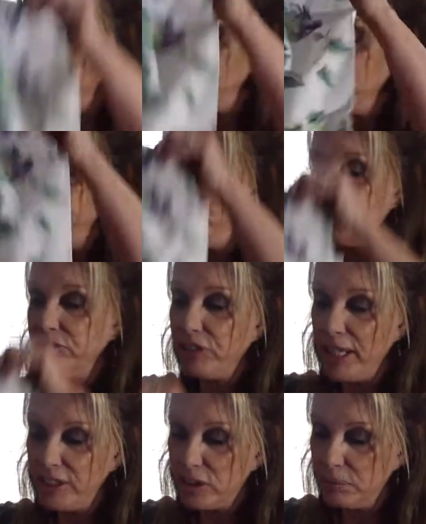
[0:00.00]
you know, if you could
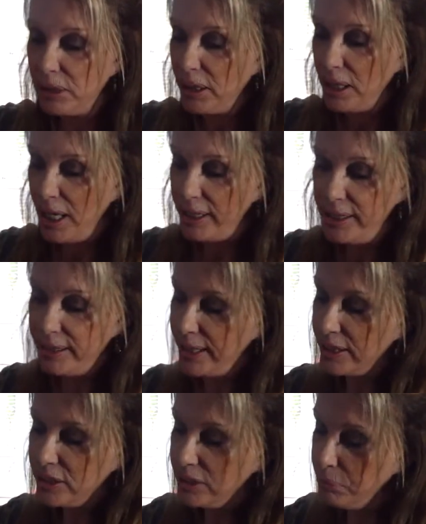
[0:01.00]
find some, I think
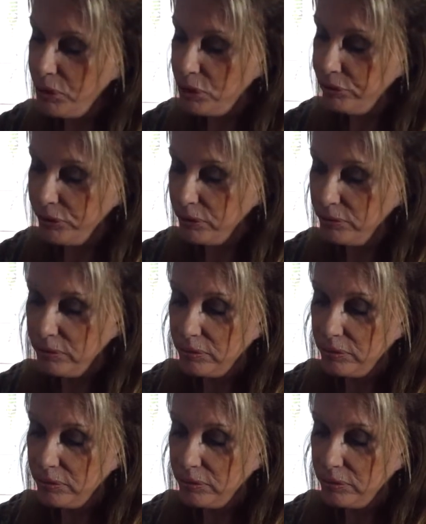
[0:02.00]
that's beautiful.